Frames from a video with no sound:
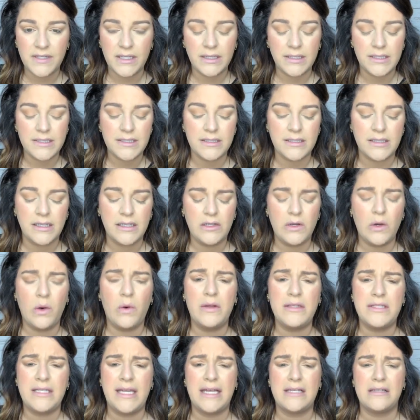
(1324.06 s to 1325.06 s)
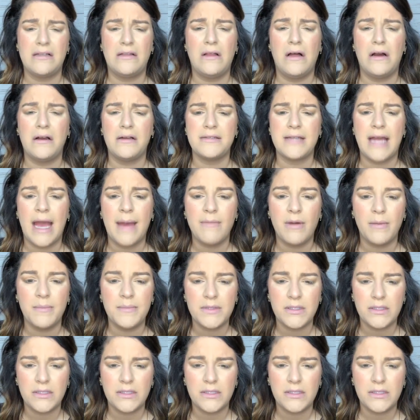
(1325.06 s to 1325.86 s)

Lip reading: seen this, and I know it takes a long time. I'm